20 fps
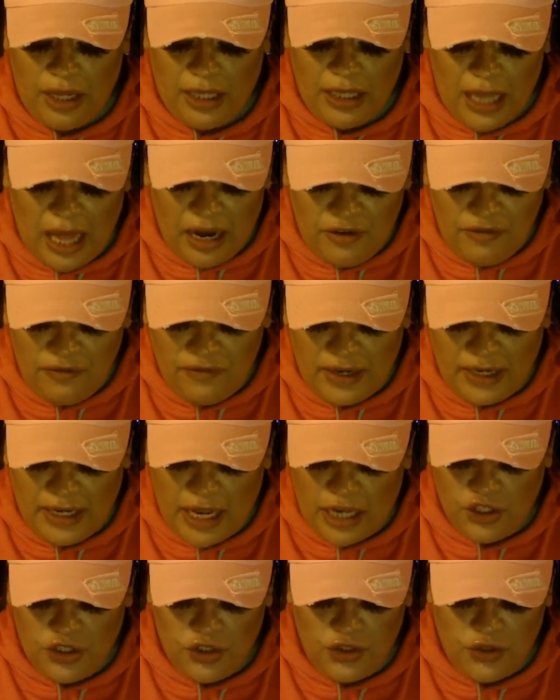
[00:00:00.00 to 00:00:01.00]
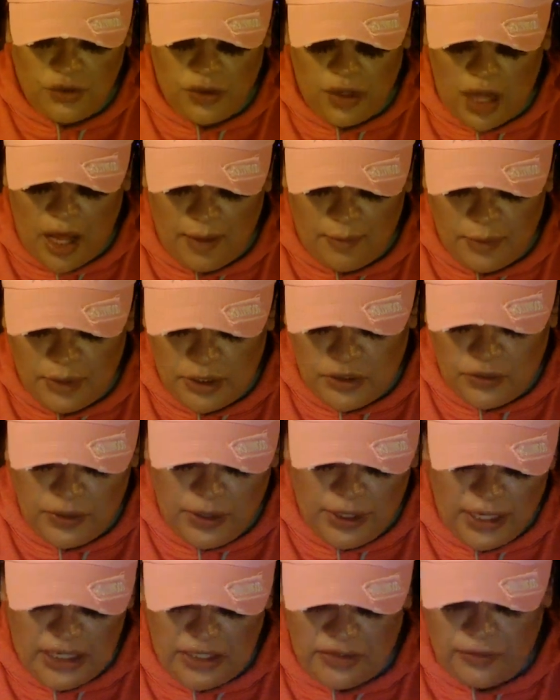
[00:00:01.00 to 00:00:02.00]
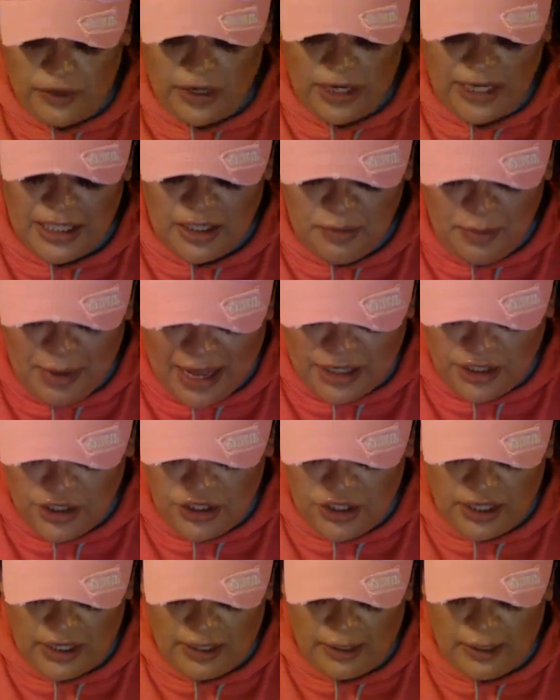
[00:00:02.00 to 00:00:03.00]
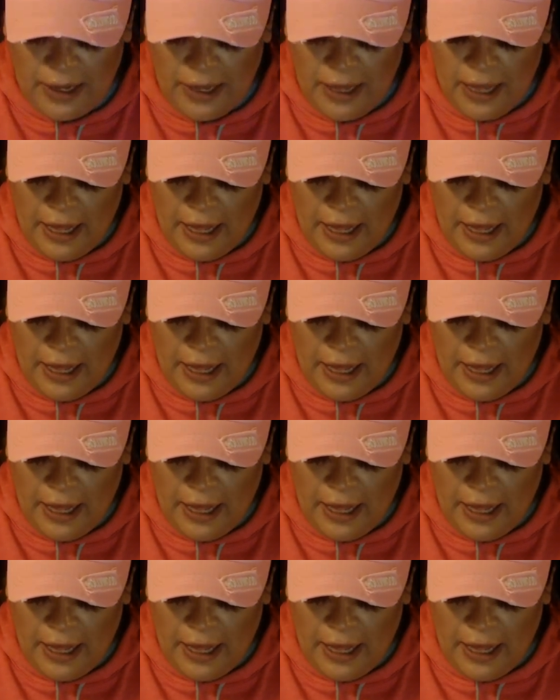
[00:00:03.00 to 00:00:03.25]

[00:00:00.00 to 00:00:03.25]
A lot of financial opportunities for expansion.